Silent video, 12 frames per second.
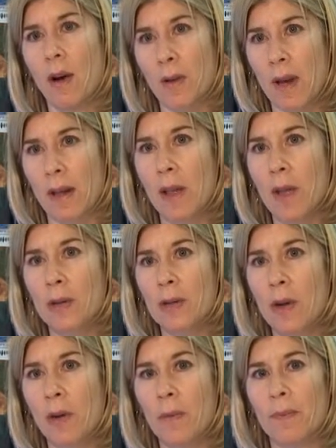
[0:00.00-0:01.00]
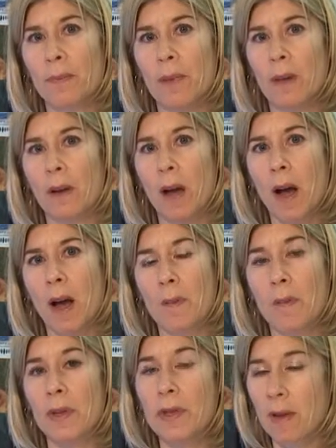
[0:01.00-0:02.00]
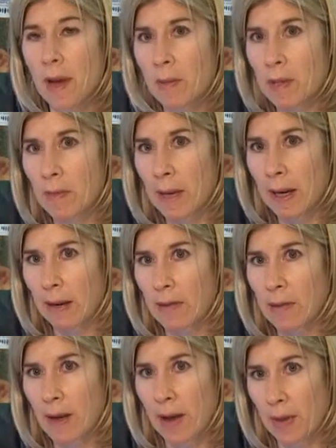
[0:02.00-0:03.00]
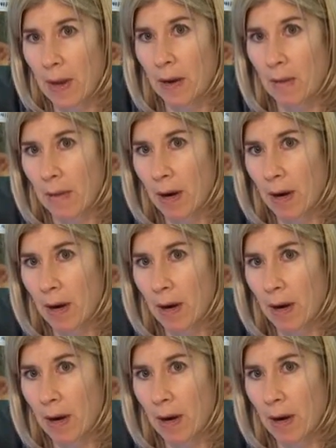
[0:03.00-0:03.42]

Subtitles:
Okay. So the selectmen's meetings, I think,